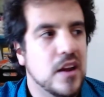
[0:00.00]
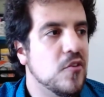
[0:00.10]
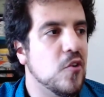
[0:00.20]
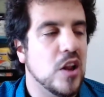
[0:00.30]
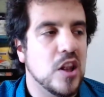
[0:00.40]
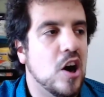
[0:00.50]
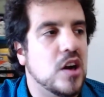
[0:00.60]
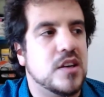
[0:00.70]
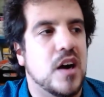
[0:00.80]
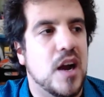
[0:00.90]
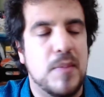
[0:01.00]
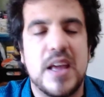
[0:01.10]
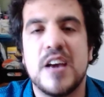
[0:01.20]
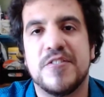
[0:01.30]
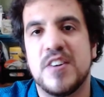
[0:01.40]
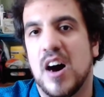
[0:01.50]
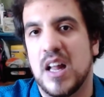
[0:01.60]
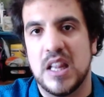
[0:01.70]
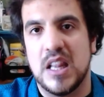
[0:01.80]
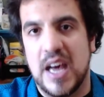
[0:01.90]
for a long time if
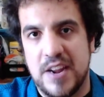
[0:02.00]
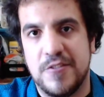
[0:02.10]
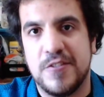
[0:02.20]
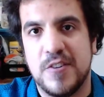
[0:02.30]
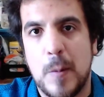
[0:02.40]
not life